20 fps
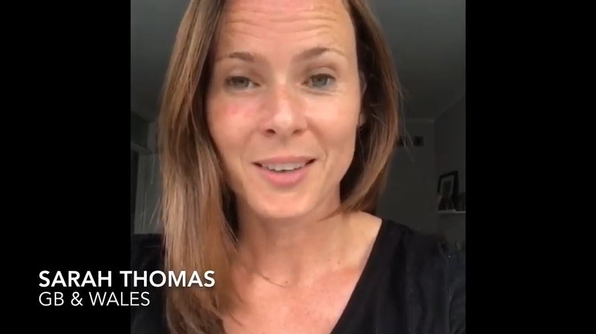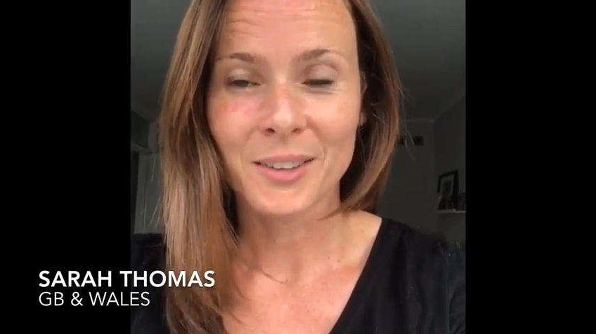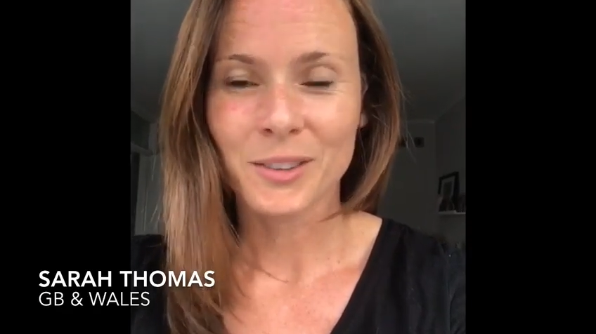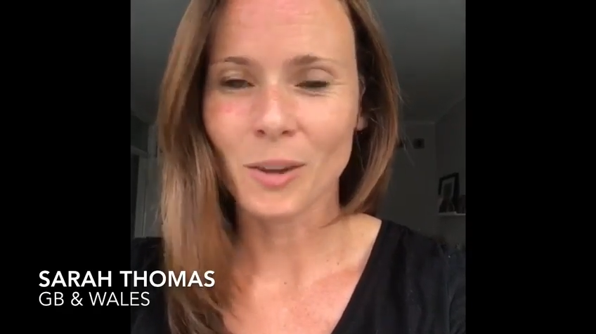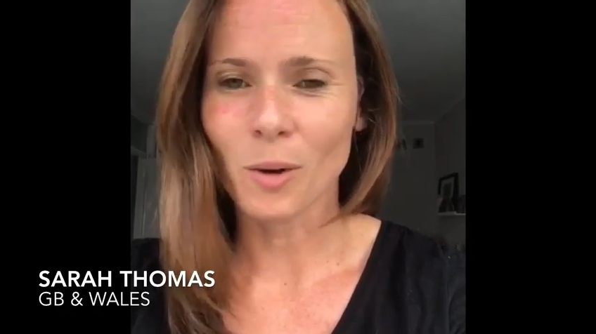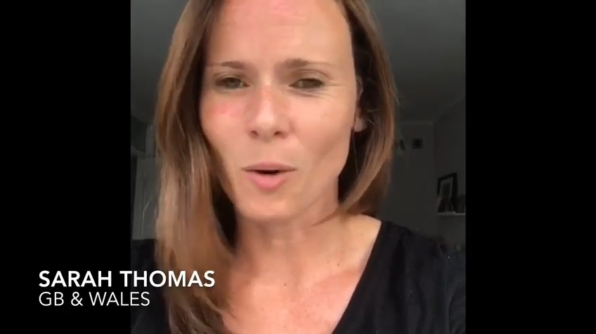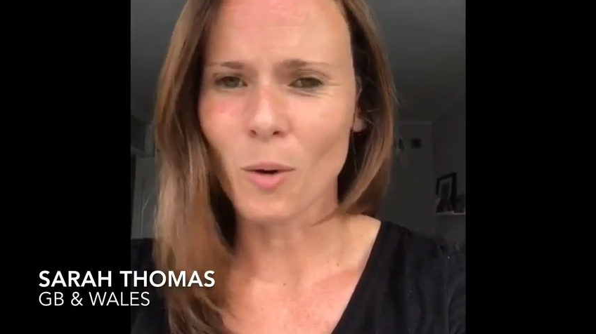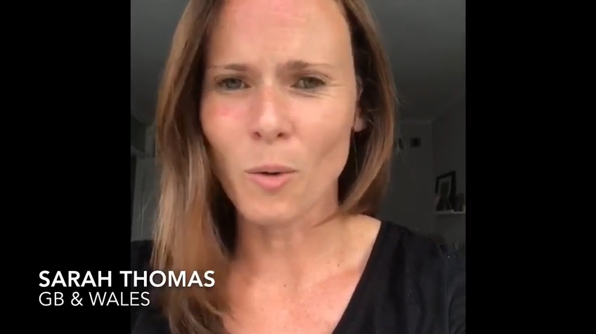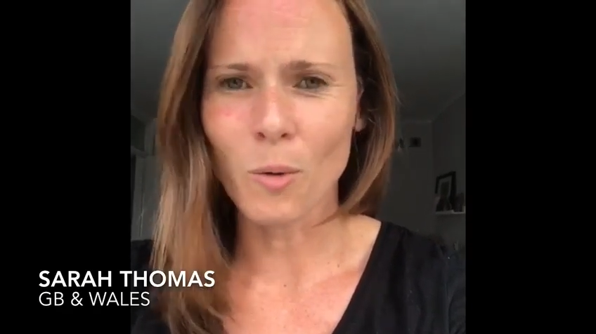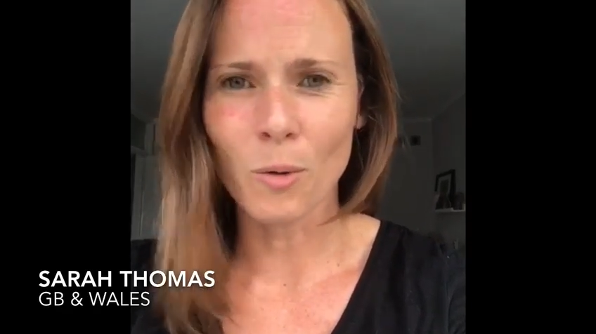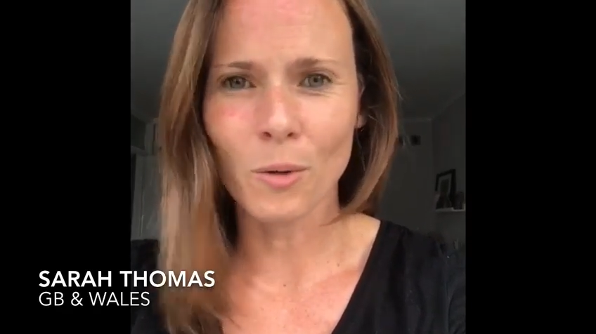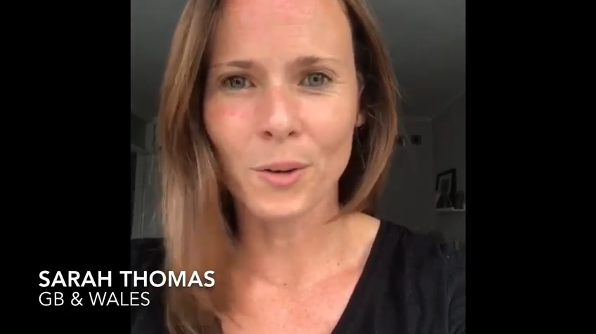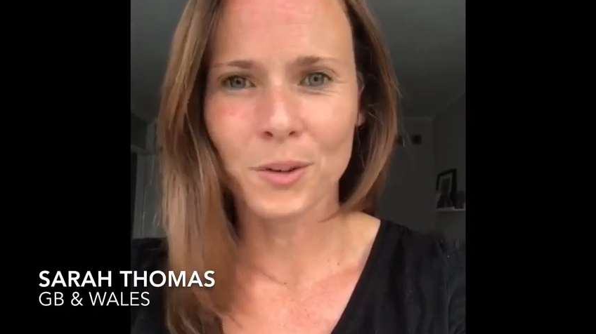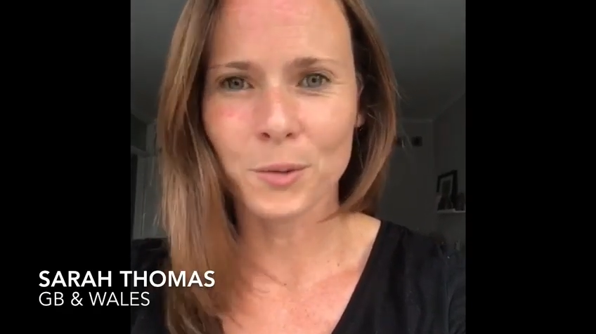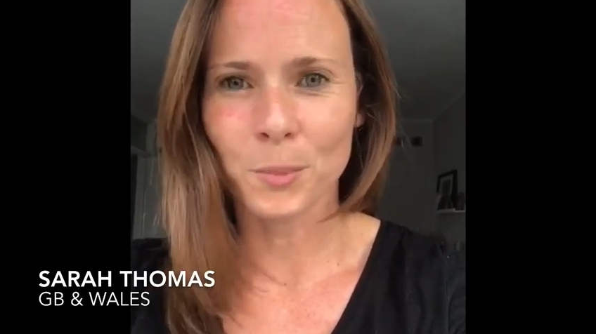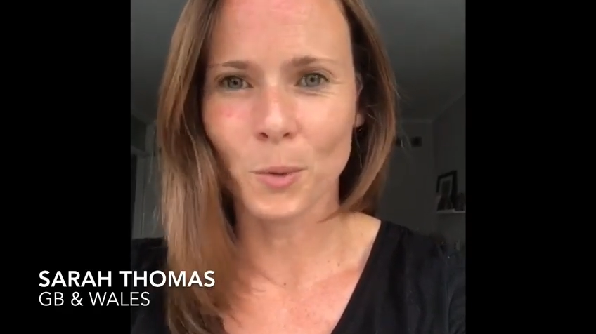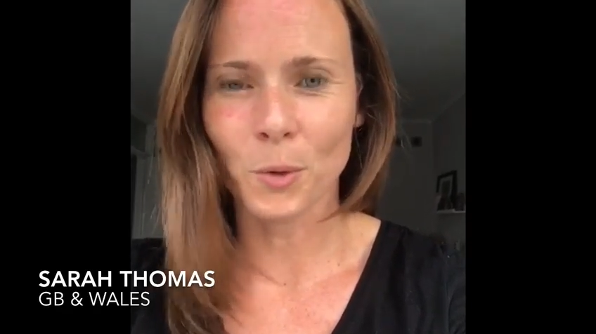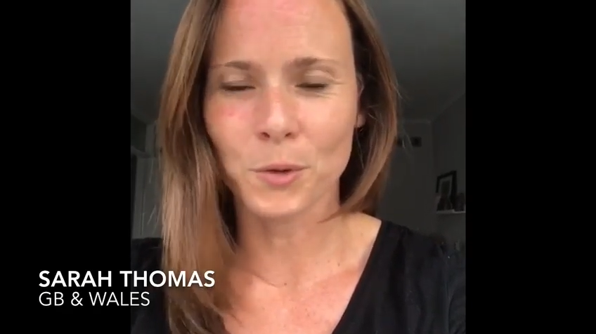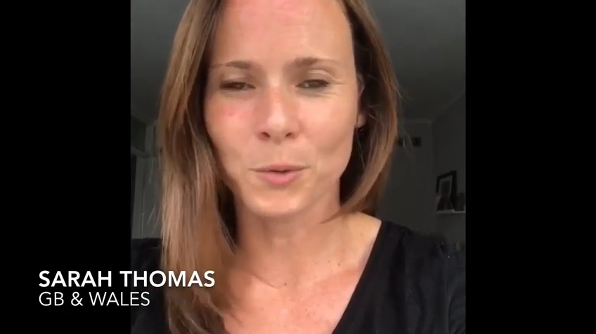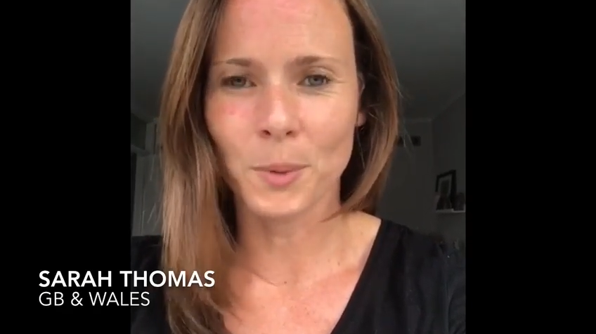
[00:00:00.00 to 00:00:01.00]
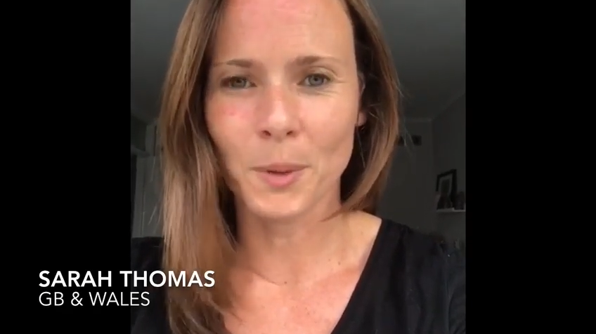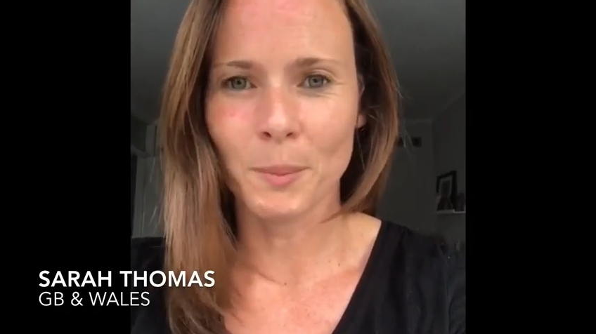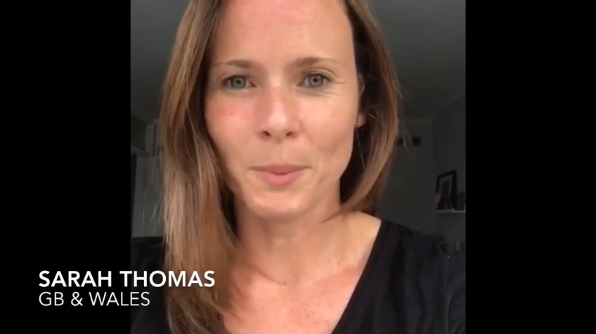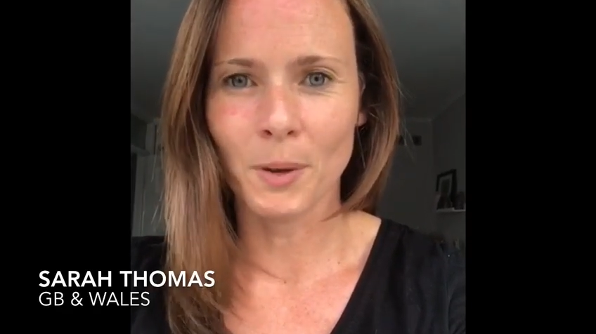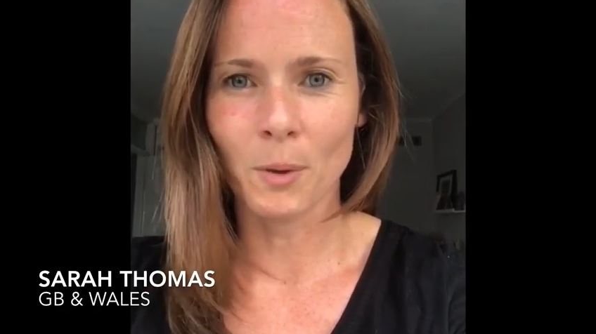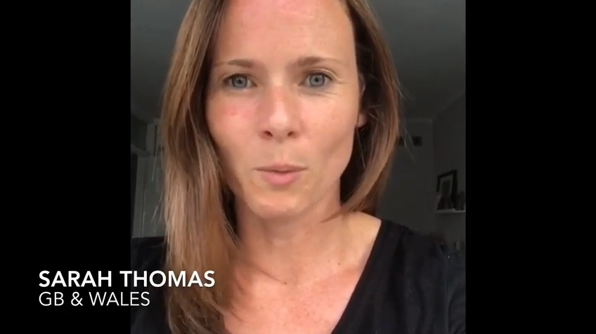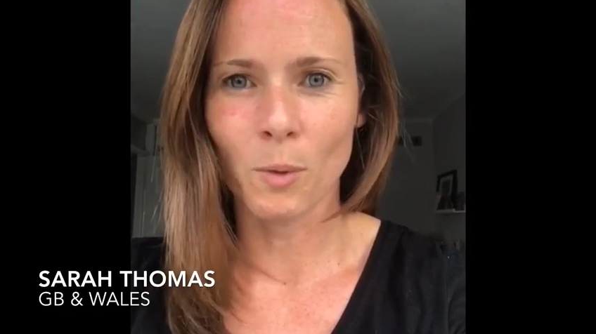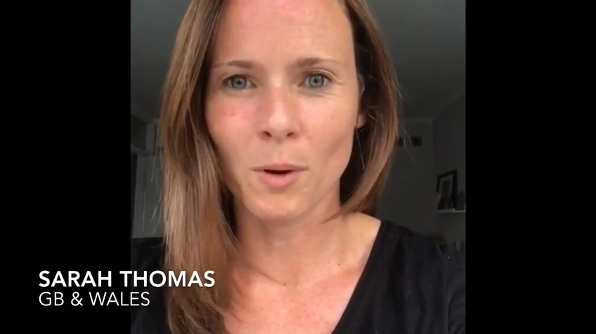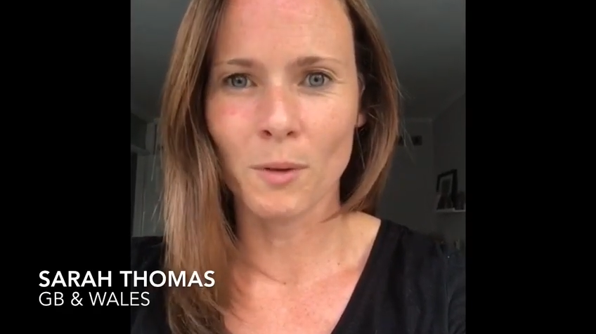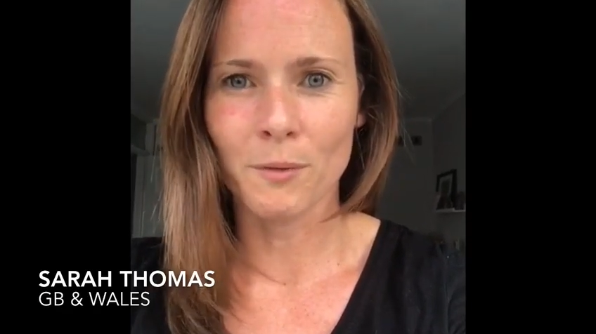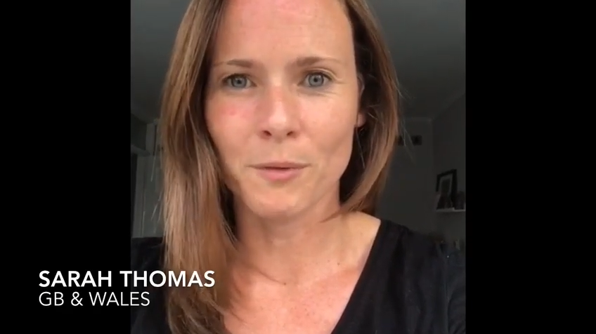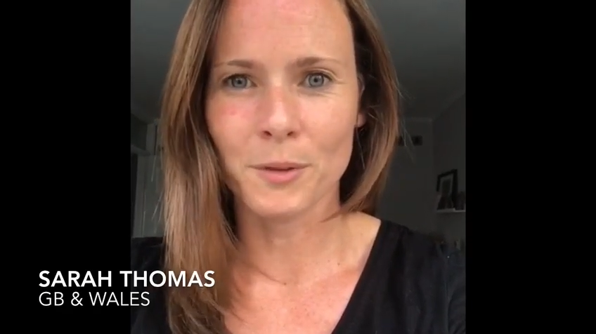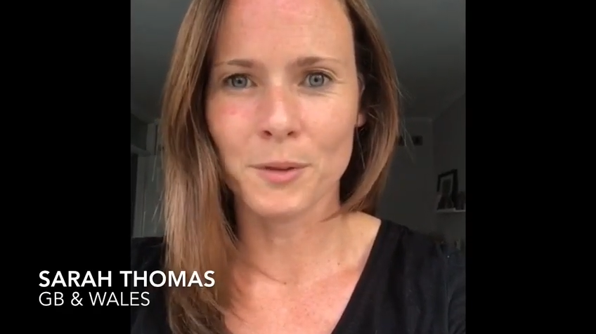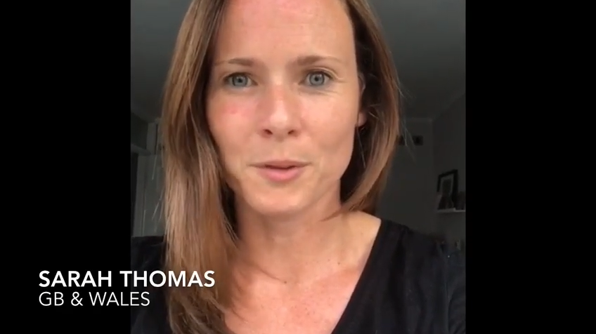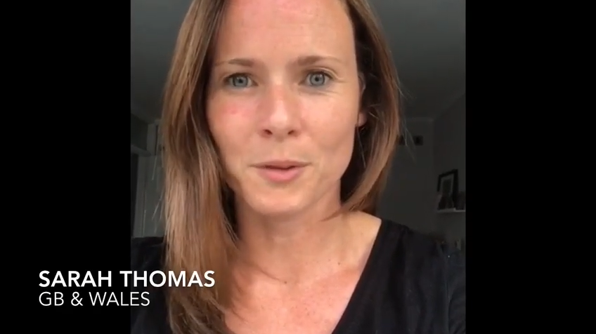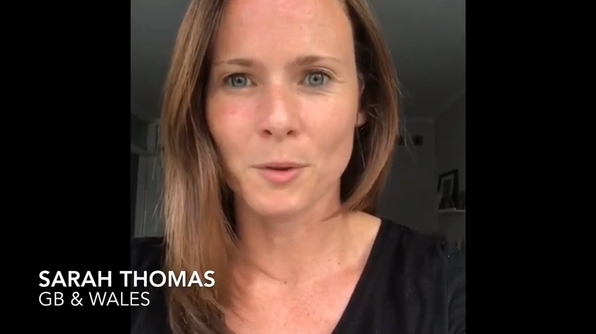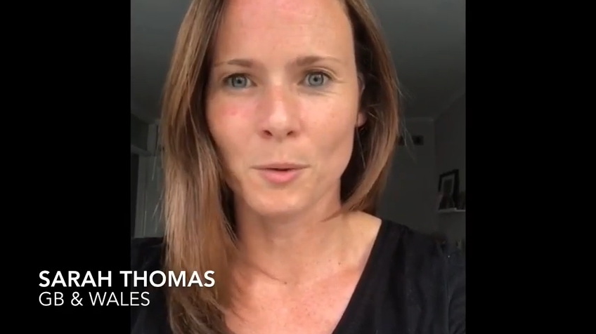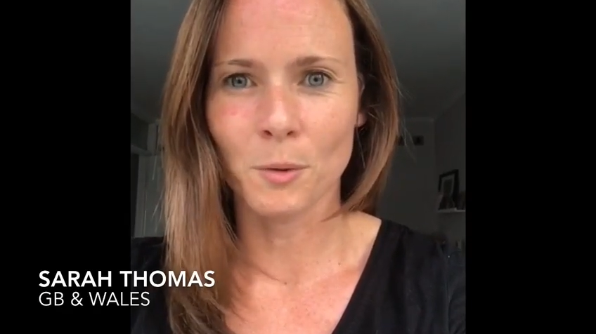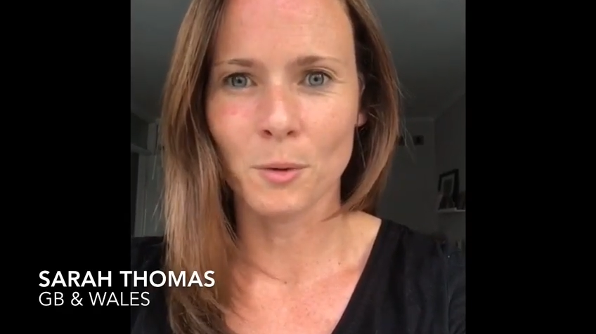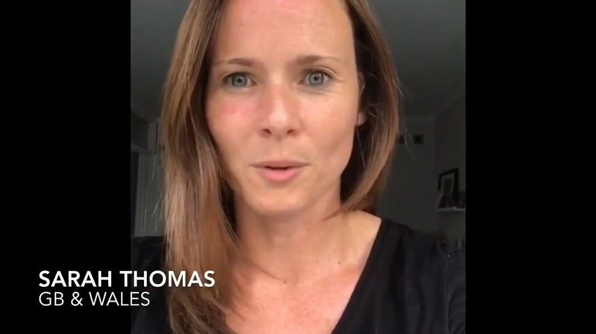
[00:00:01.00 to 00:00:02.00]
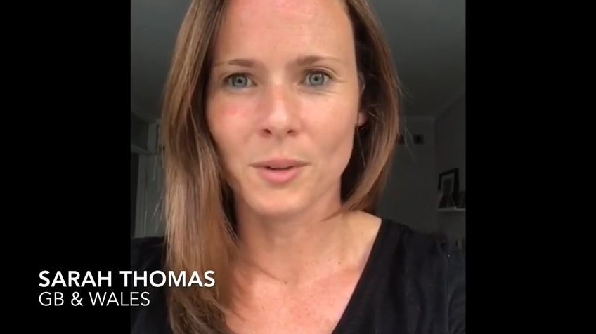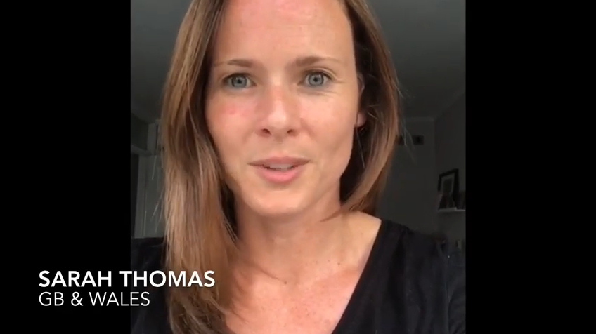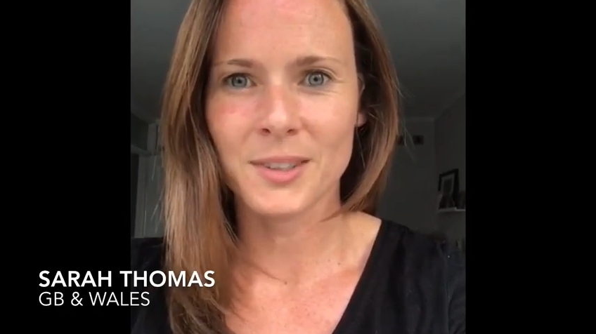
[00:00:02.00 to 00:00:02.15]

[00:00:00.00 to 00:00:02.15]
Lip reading: to all the sports people at Wallingford School.